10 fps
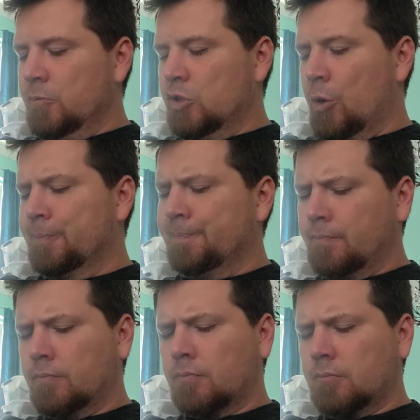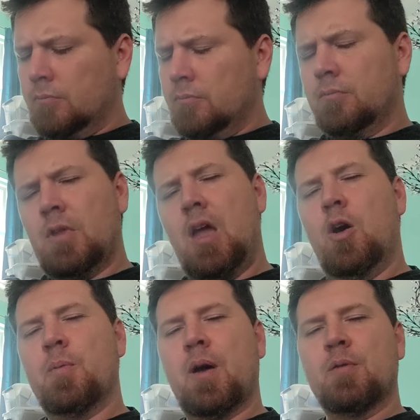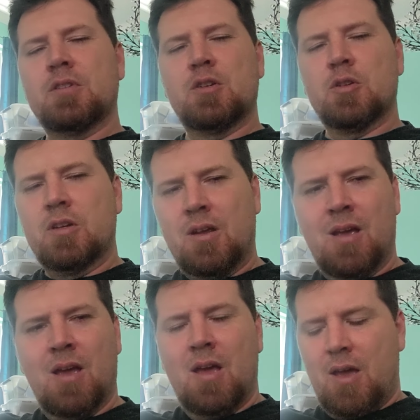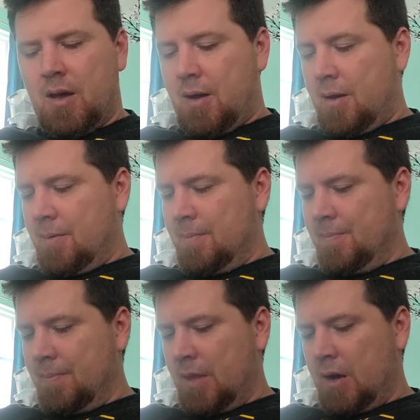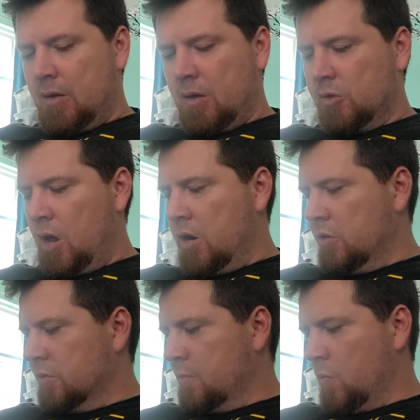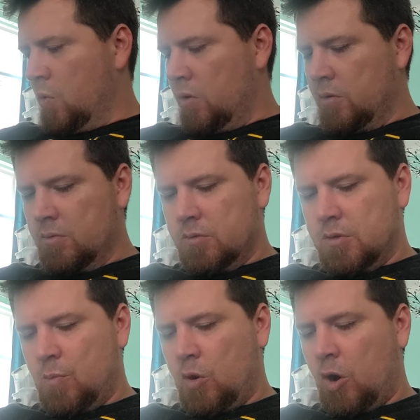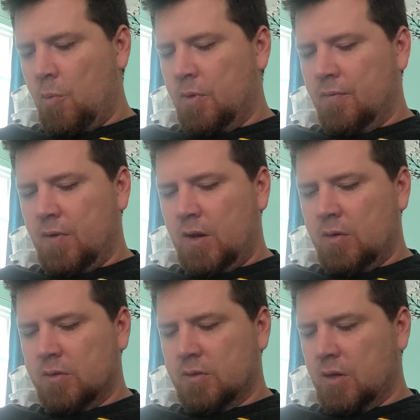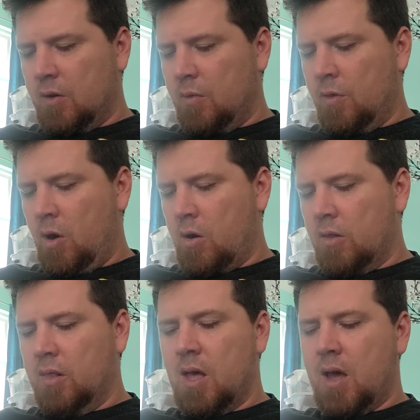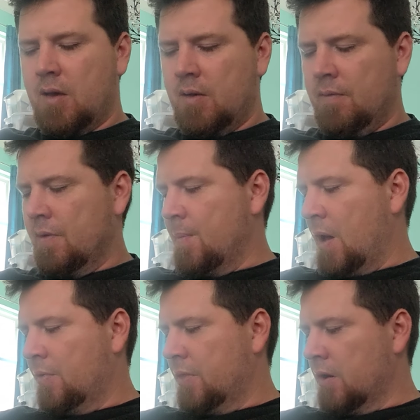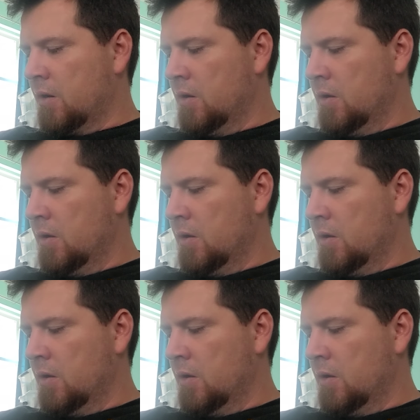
So I hope that was interesting, and I'll try to do some more Copeland videos, because I know there aren't a lot of them out there.